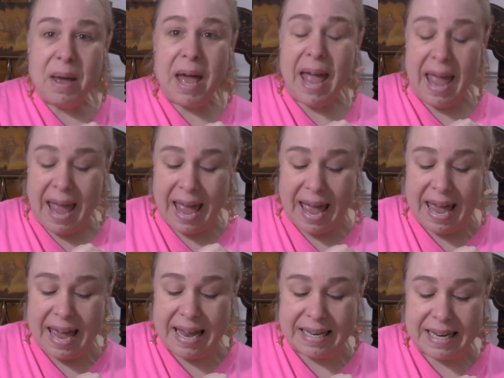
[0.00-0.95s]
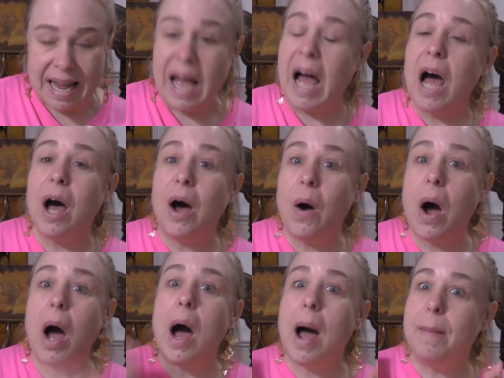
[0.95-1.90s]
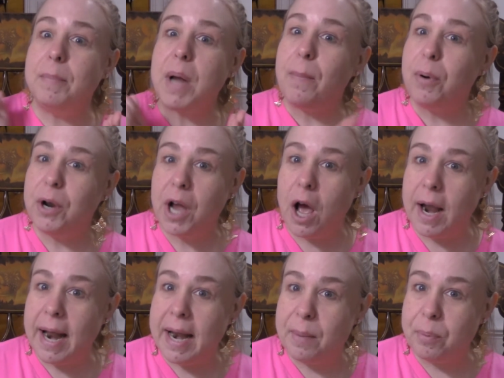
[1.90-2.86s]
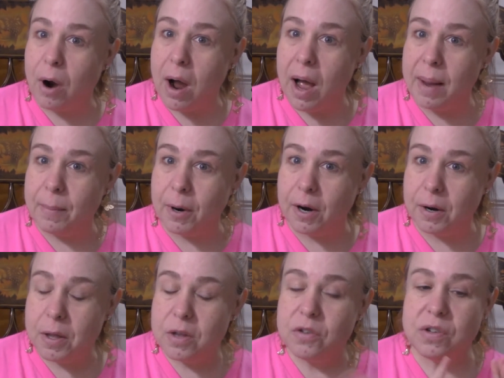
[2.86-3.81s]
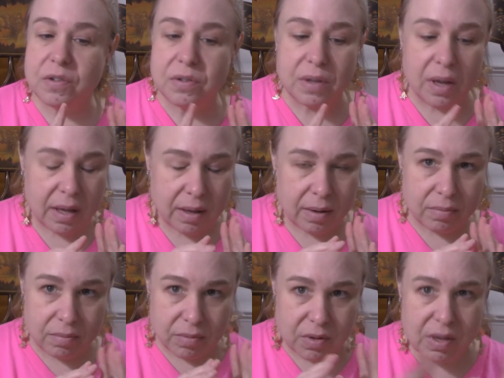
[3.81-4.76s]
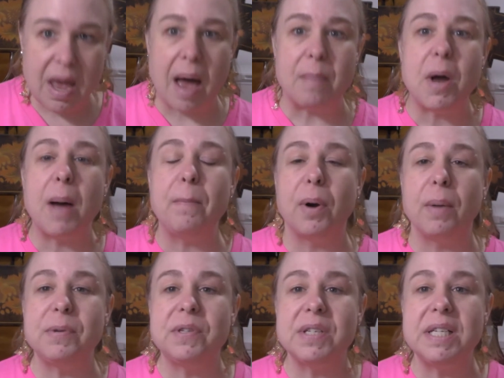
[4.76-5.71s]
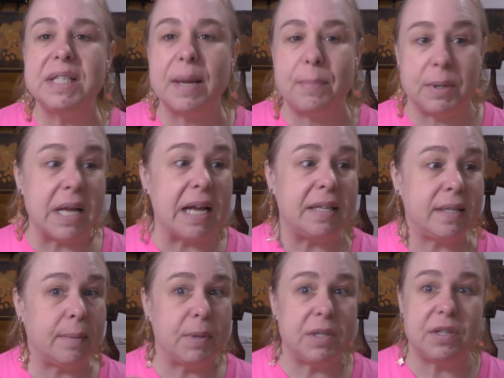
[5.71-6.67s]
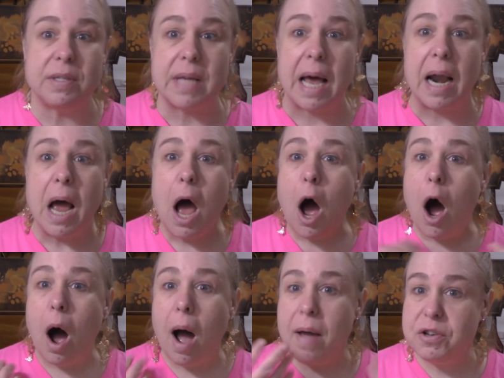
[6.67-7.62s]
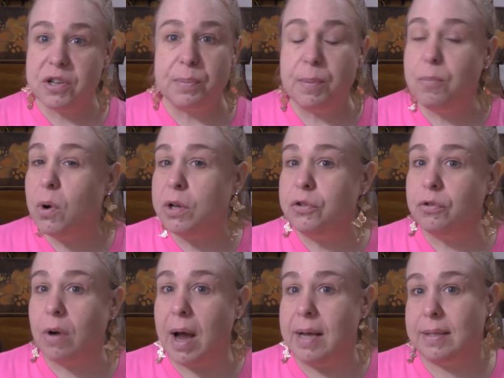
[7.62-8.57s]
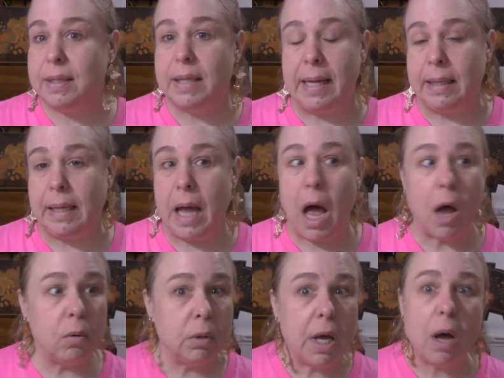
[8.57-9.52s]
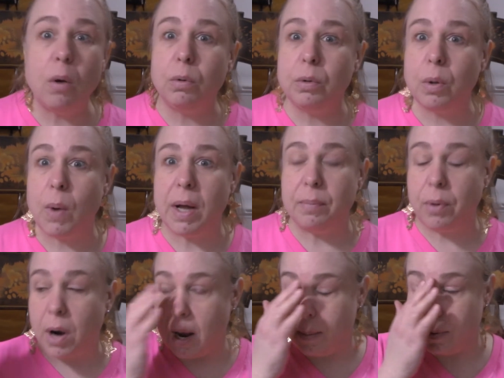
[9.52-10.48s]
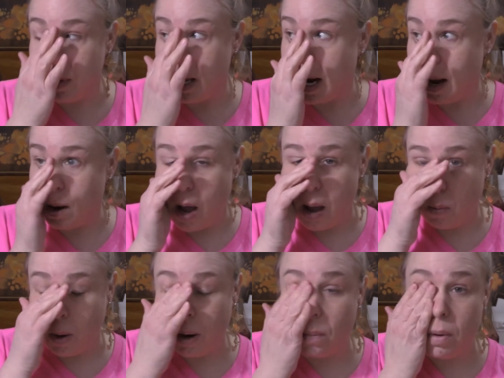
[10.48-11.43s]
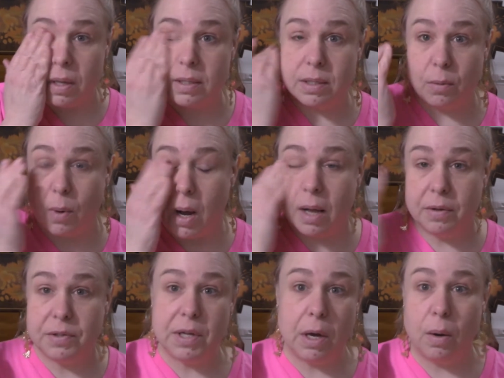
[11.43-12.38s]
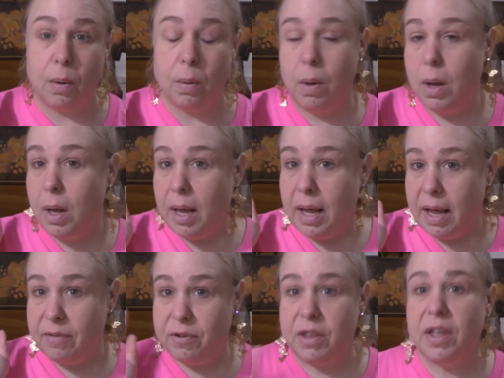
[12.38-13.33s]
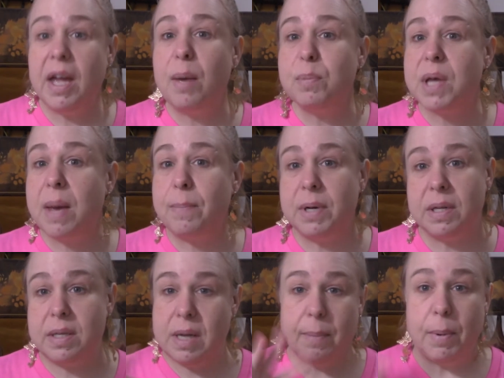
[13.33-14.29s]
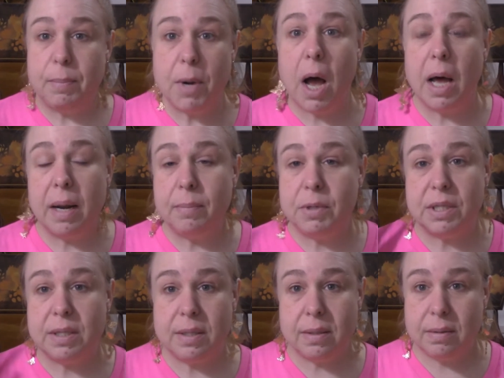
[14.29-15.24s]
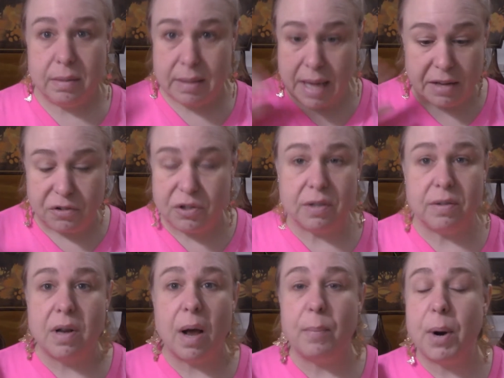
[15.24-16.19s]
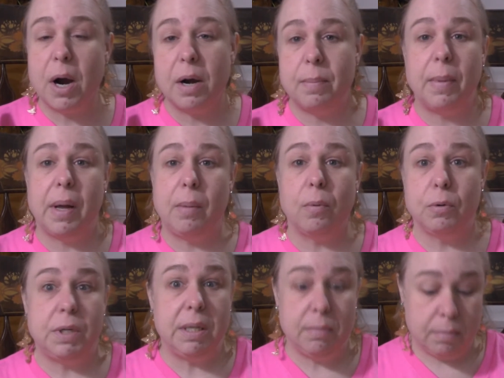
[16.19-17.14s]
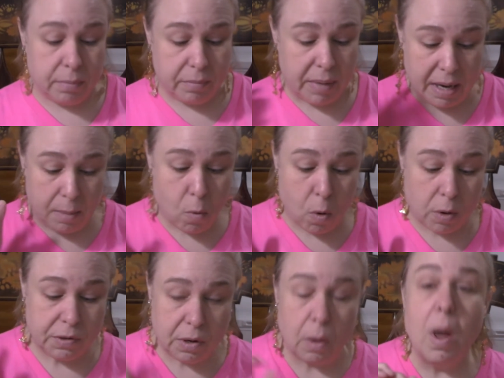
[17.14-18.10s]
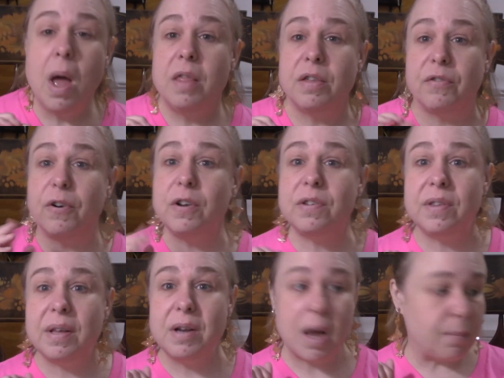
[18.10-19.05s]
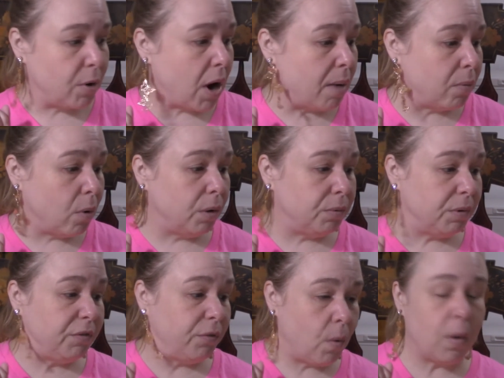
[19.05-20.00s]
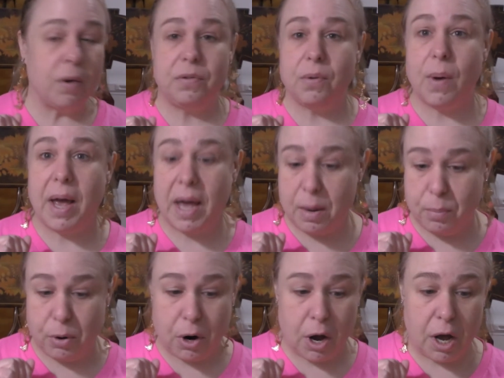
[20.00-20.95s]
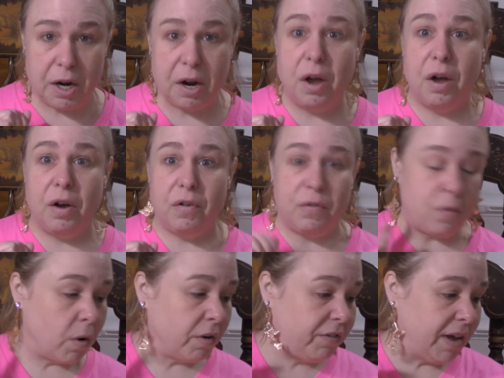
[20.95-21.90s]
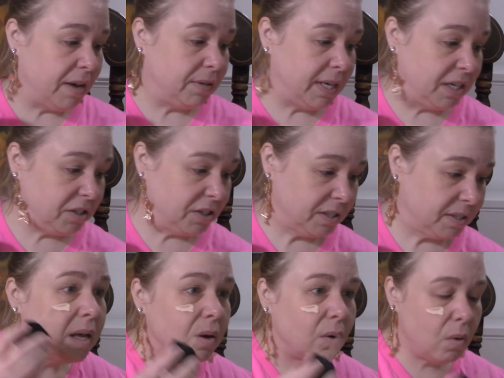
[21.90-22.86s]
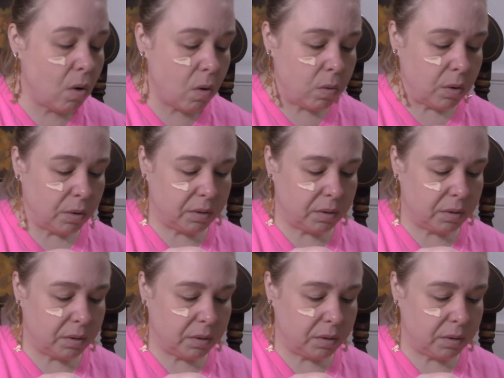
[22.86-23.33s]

And I'll, I'm not putting on any primer. Just, I'm not purposely skipping that step. It's just that I've just been moisturizing lately. I only own the one primer that I, I wear once in a while. So if you think I'm skipping a step, I'm not. I'm just, that's just not part of my routine anymore. So the first number I rolled was four. So I got to put on four foundations. Ooh,